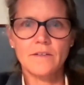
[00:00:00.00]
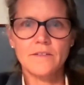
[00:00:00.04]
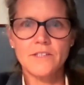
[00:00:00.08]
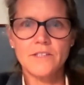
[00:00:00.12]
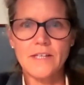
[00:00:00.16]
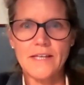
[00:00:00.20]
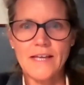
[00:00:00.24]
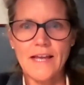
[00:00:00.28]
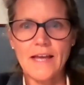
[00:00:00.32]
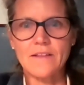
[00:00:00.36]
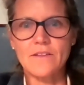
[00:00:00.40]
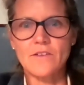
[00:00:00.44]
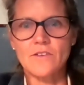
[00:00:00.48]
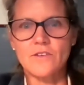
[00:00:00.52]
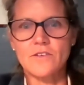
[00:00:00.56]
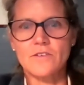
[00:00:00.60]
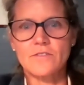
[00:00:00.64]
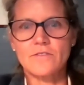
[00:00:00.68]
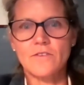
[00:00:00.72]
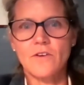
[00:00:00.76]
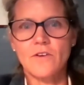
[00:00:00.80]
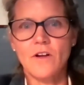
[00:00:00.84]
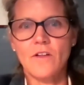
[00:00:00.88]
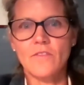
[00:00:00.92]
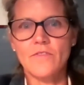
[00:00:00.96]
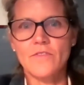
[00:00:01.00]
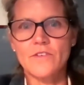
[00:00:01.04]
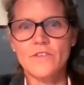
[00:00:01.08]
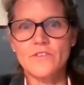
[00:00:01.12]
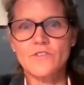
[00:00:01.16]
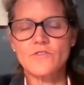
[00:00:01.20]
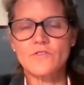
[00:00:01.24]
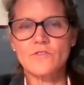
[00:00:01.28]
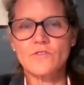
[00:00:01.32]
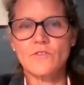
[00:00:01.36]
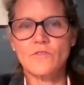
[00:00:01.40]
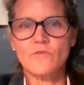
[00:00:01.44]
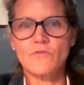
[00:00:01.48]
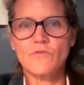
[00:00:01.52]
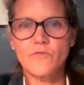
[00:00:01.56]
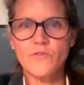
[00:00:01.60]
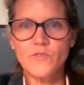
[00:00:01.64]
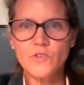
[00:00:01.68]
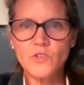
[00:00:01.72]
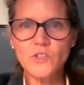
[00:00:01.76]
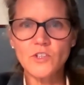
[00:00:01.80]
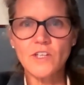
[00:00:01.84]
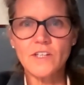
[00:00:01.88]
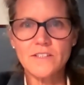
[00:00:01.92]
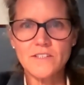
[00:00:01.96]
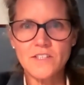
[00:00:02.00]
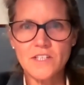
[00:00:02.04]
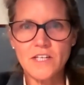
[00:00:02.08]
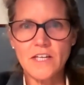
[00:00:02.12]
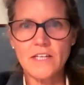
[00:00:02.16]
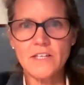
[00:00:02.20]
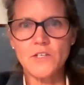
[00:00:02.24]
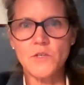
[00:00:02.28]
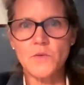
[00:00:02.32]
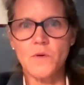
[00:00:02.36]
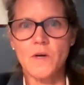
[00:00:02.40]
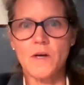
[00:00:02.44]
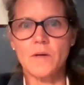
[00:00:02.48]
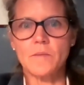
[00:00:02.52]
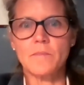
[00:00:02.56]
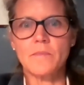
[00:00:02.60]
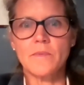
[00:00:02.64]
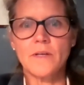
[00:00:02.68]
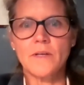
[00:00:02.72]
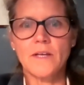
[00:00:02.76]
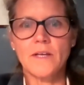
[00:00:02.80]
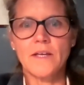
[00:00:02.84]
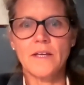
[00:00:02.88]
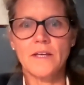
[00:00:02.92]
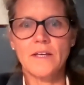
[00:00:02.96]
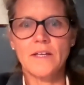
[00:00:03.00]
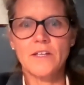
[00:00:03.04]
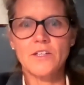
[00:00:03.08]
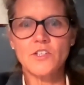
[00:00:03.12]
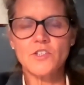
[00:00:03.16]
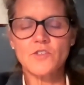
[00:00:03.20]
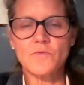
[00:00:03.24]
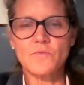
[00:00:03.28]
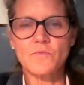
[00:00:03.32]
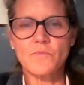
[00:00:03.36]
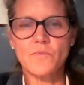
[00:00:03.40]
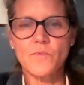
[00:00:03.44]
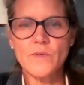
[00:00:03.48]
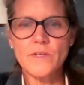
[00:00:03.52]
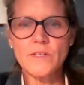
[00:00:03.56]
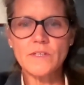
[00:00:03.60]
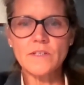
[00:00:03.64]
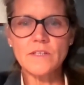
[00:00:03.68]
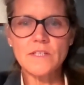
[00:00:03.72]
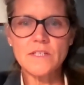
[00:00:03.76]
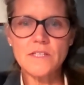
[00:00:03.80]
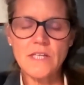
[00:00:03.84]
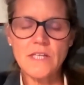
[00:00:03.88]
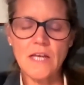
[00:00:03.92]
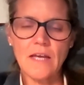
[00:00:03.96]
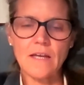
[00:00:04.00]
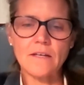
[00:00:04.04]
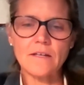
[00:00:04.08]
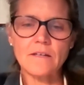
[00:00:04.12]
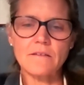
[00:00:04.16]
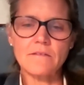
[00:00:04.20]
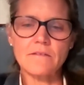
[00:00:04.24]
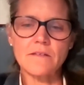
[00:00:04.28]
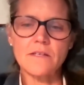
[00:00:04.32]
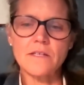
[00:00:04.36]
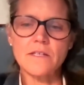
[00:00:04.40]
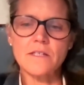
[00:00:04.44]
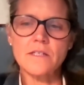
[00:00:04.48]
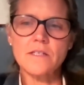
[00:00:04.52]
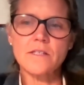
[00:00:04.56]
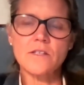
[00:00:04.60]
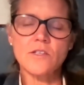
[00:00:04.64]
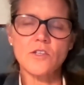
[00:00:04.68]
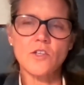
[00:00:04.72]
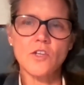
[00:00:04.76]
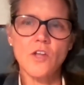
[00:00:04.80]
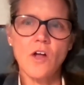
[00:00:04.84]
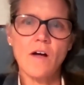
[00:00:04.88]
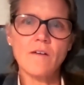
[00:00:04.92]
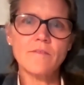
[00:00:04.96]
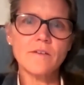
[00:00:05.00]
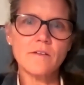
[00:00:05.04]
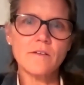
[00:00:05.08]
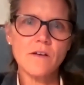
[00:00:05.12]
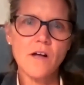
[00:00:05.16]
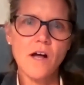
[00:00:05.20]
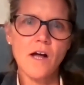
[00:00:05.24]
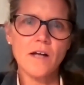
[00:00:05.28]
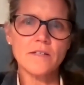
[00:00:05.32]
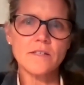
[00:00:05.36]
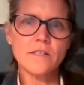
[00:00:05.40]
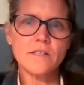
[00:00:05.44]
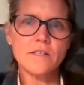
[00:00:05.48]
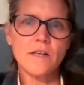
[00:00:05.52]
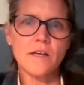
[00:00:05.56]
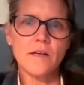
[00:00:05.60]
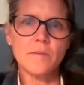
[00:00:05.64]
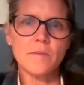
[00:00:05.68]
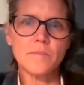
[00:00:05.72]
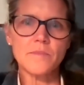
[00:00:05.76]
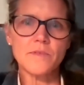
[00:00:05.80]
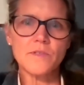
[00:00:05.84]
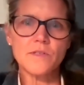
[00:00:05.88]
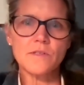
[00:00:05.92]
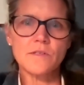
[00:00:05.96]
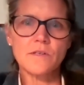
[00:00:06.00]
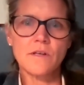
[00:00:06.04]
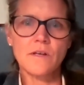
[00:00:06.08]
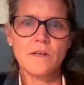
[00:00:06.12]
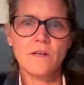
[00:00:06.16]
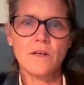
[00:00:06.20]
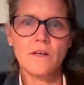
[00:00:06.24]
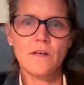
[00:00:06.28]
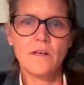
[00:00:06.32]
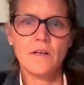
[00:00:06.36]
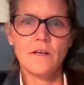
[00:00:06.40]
together on this full continuum to really take these novel concepts